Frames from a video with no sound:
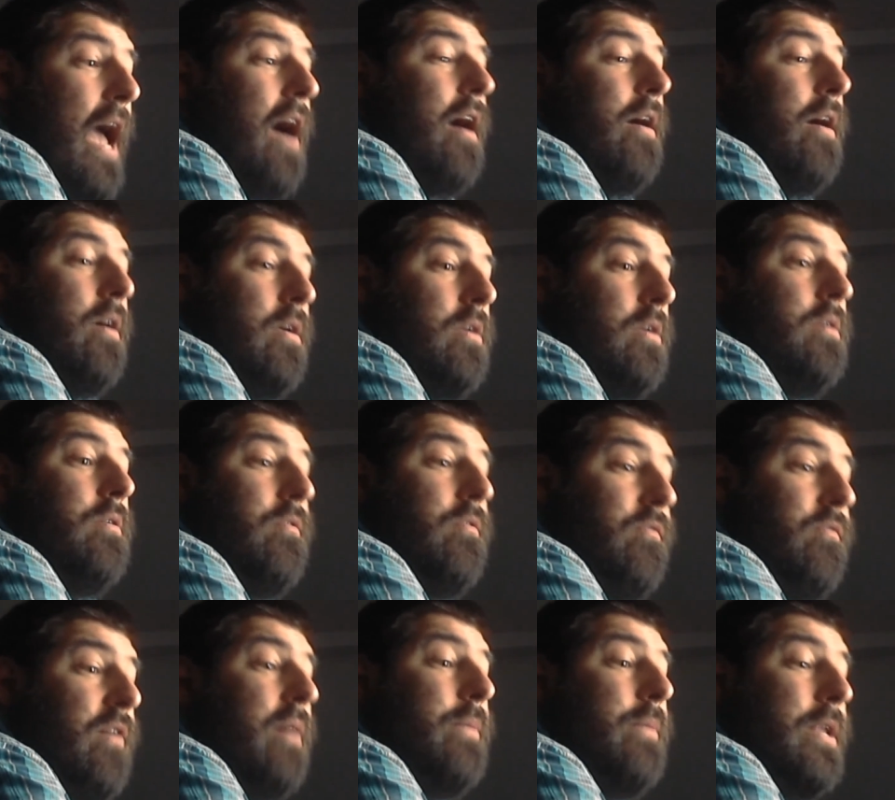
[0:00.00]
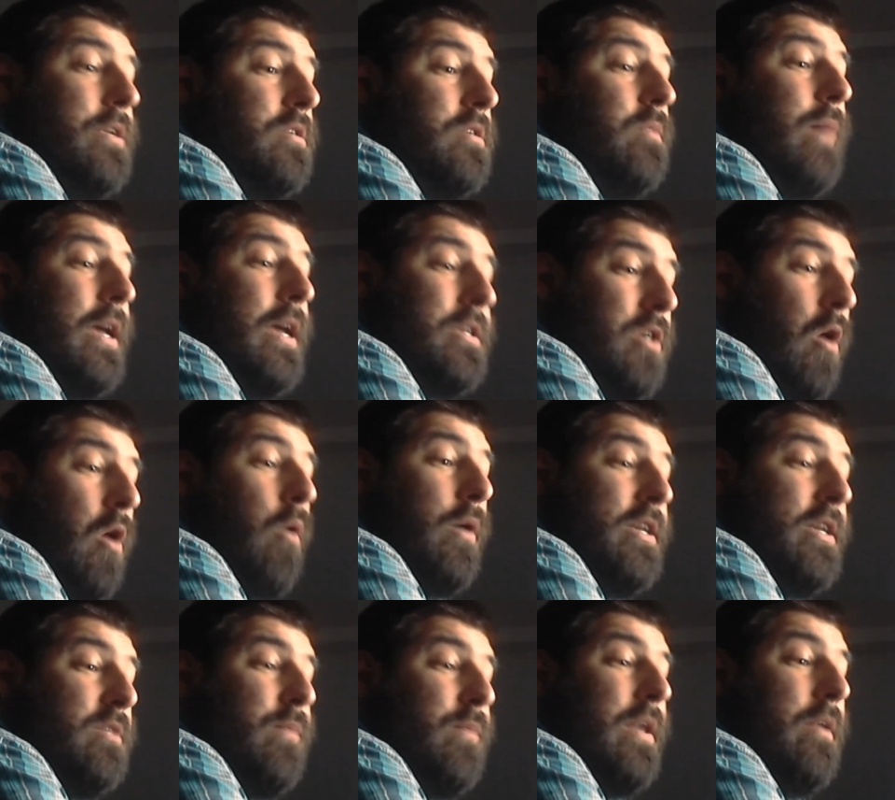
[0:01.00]
yeah, feminism has
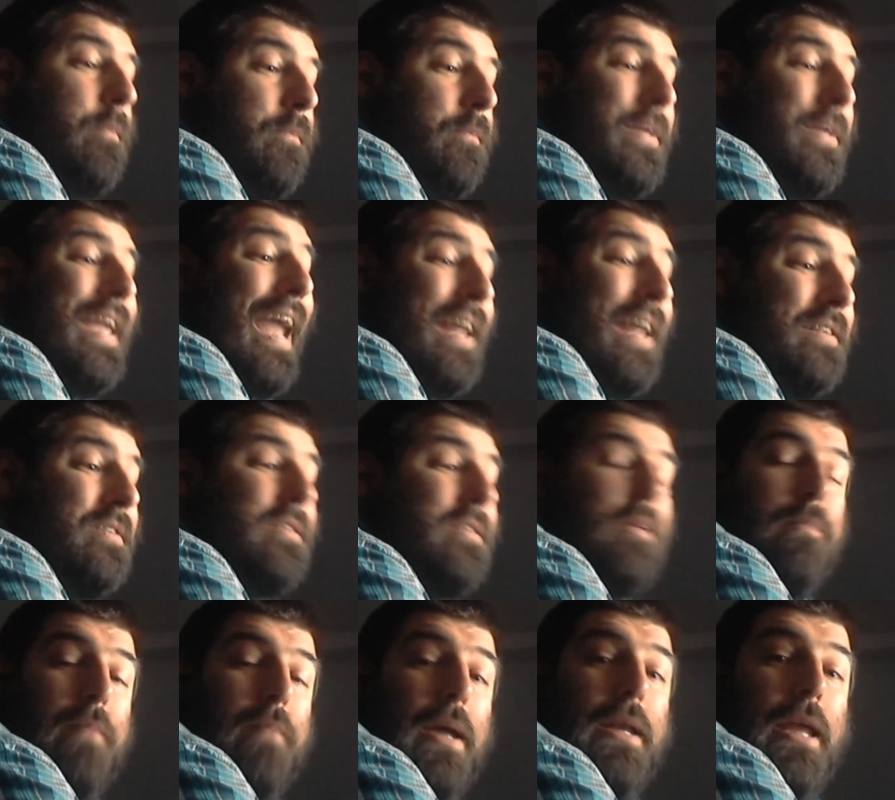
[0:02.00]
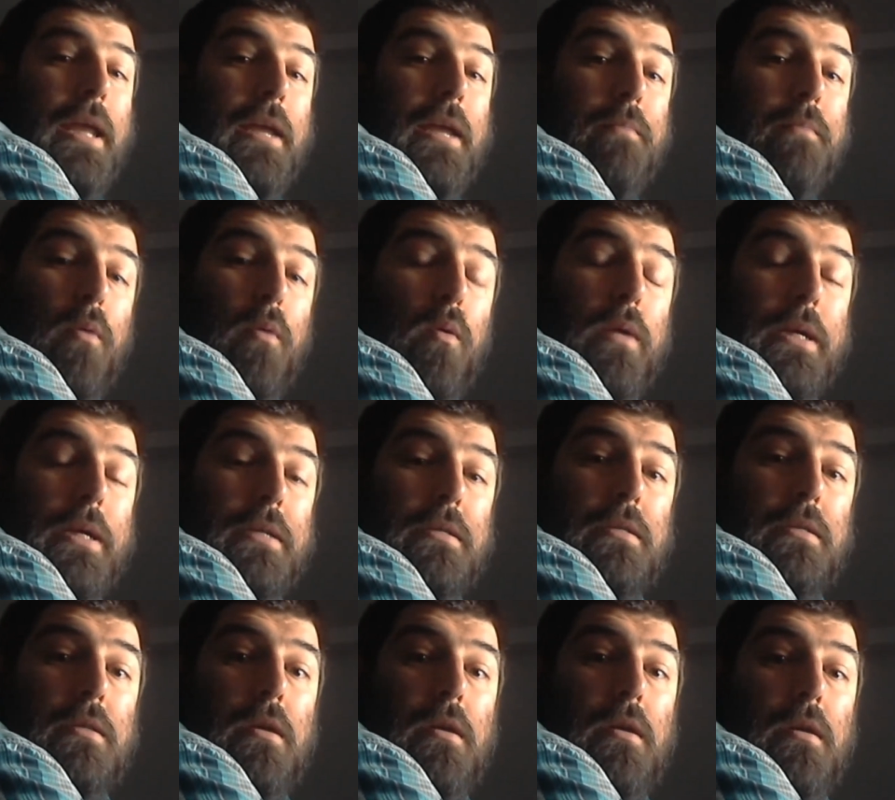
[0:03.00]
always been against men and
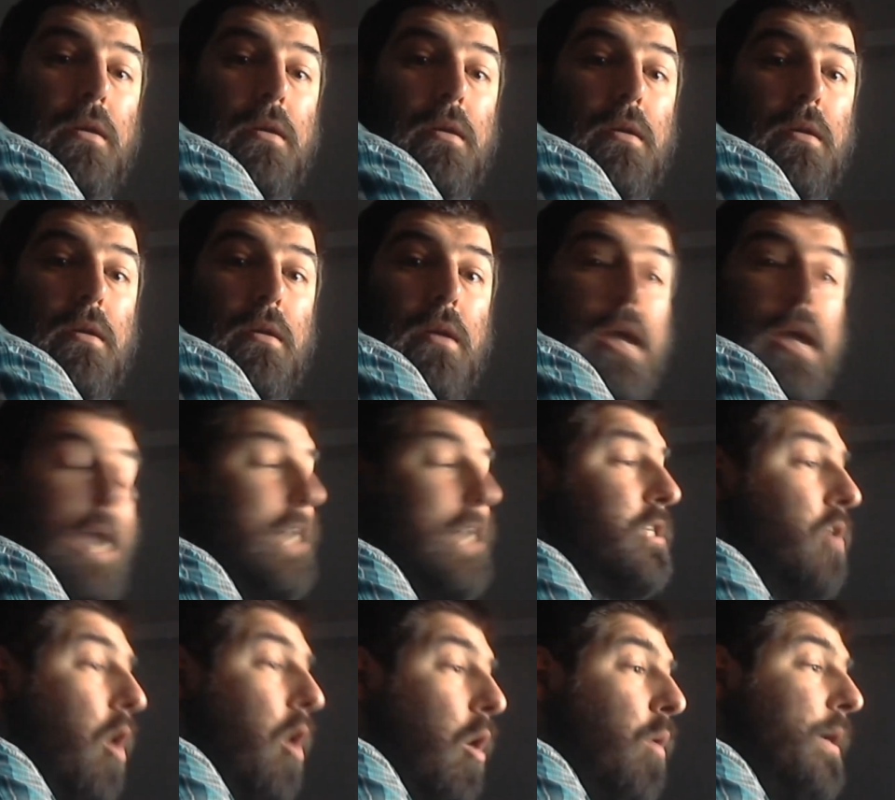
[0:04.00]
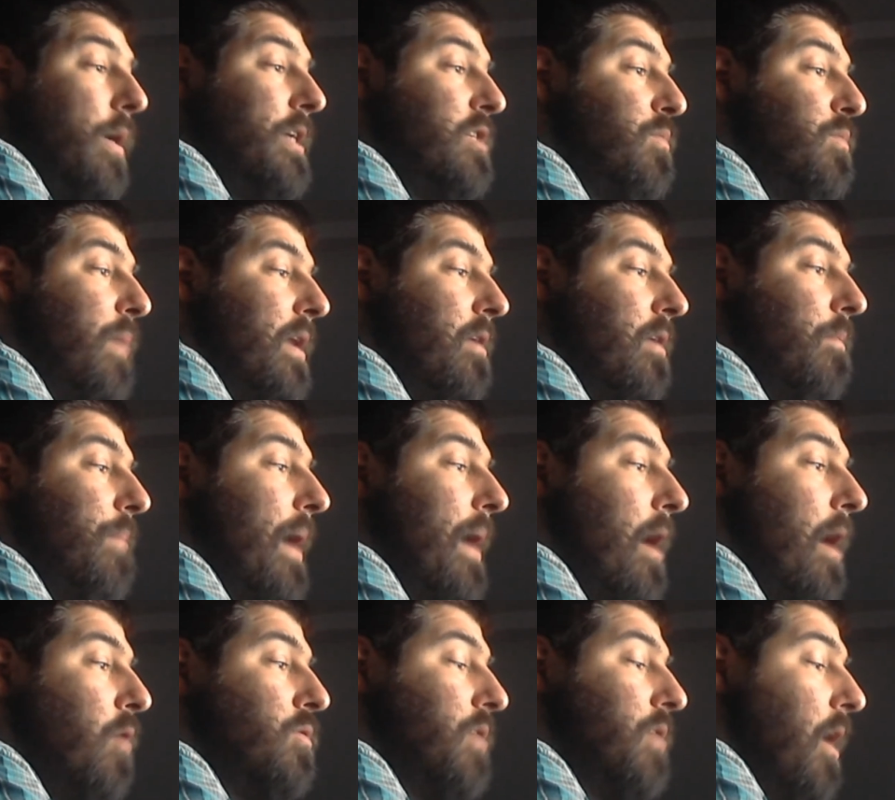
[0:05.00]
boys. It's always been
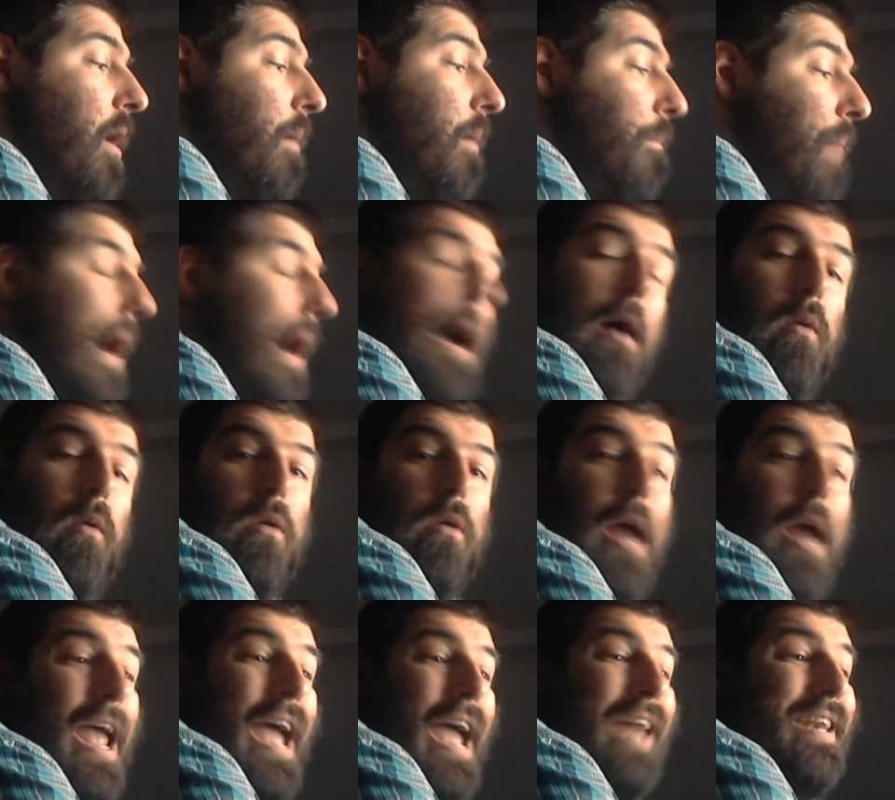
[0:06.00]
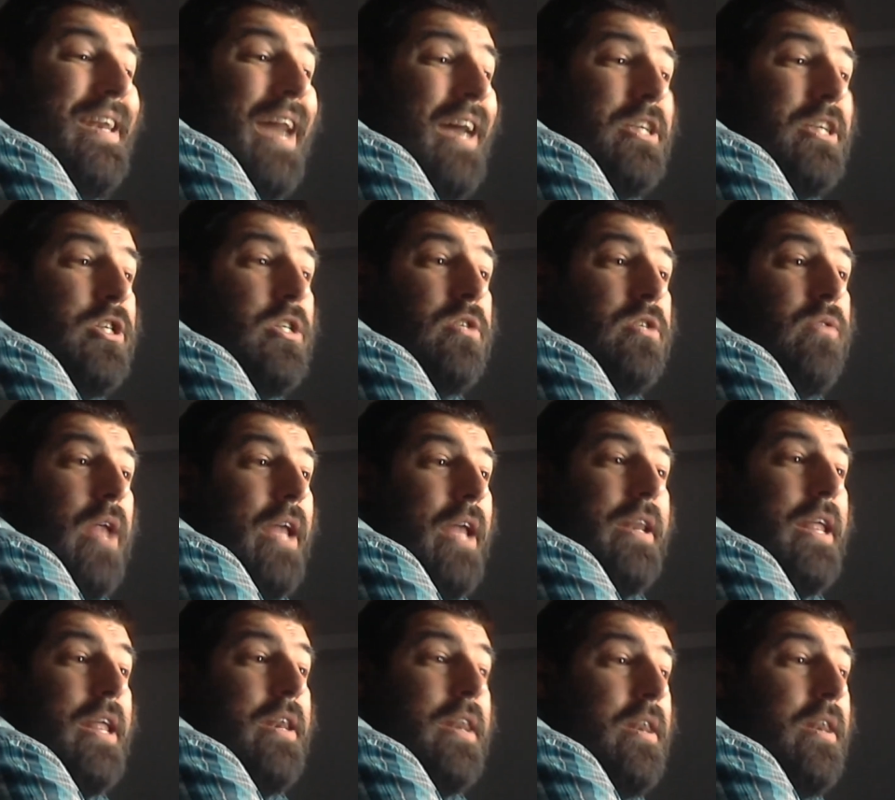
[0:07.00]
about power, and not just
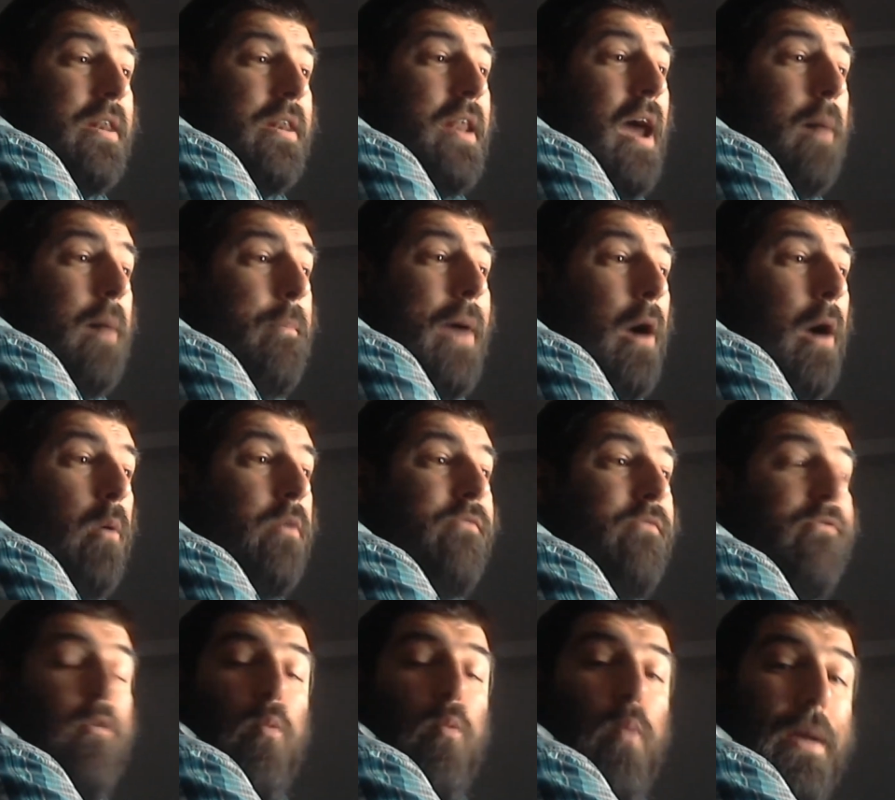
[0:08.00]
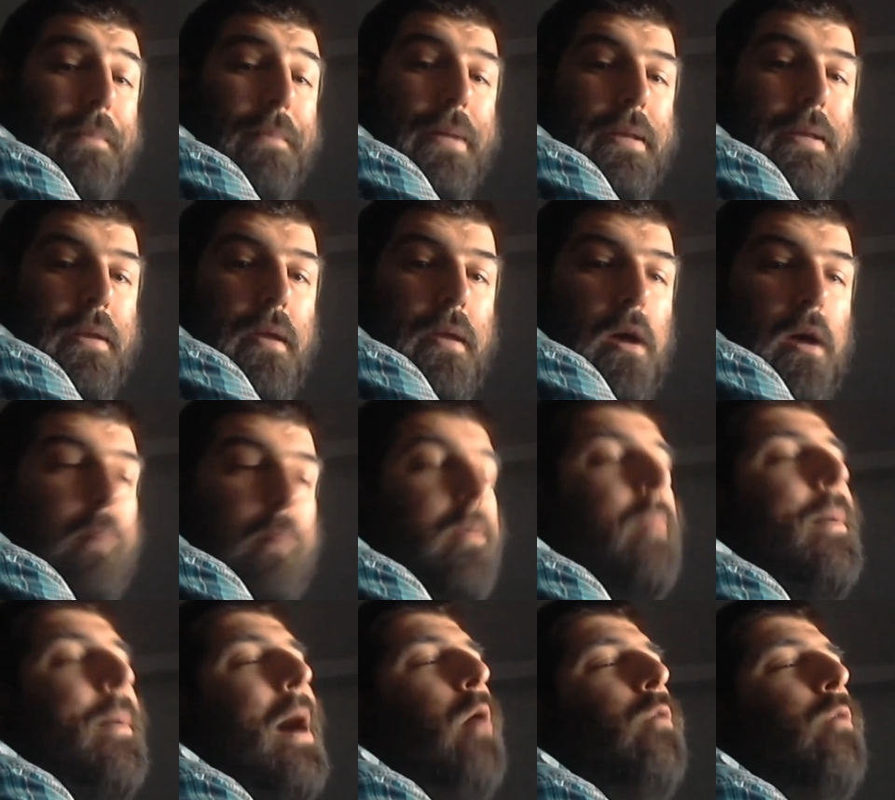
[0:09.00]
and then not power for women,
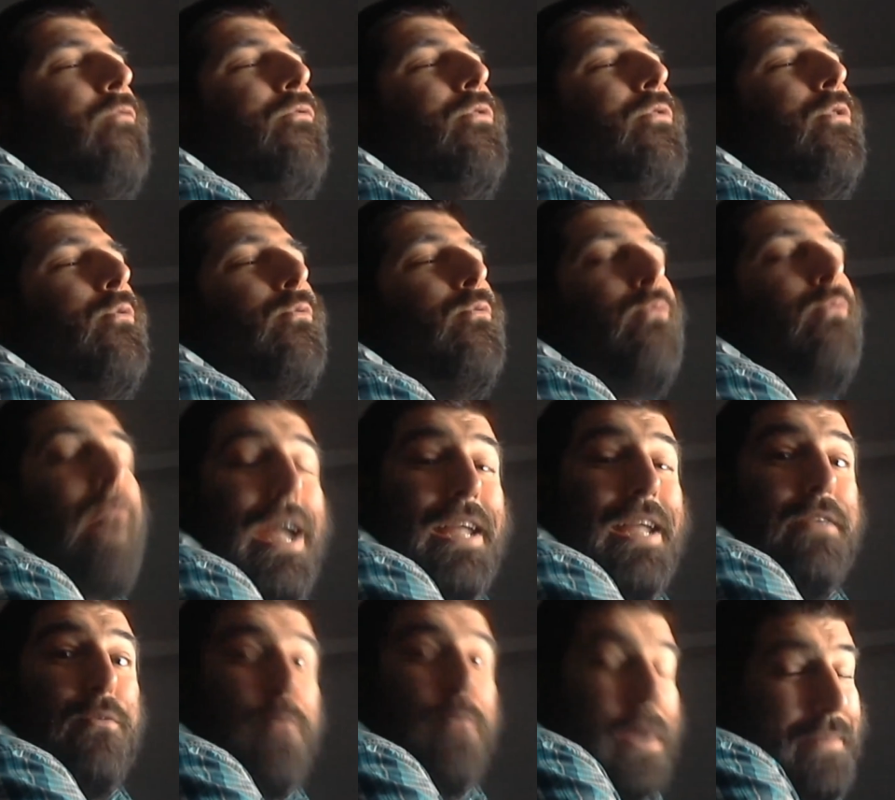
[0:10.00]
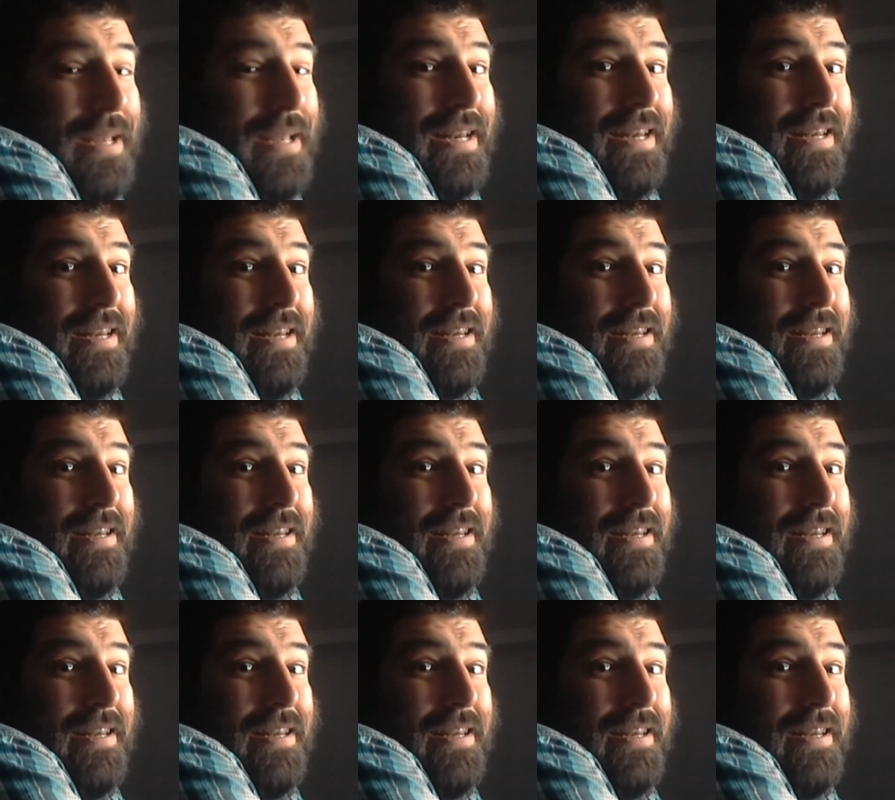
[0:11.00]
but power for the right women.